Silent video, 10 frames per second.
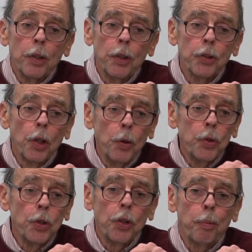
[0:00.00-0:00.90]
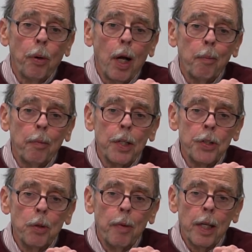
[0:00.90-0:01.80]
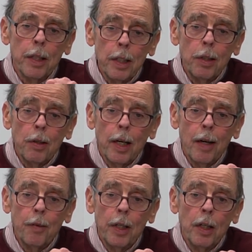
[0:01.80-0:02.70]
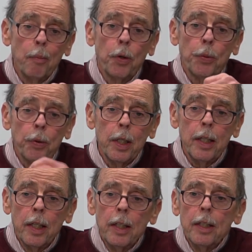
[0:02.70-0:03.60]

the solution to the problem as you may think you have. And number three,